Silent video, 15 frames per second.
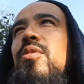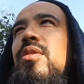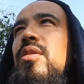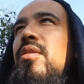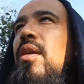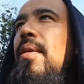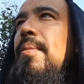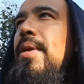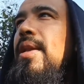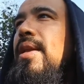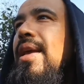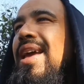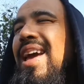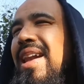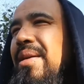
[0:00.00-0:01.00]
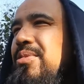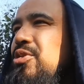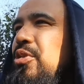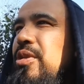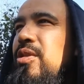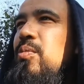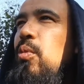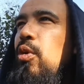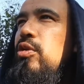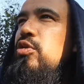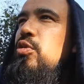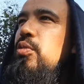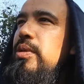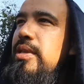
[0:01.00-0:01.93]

You know what I mean? And I'm sure there's more to it.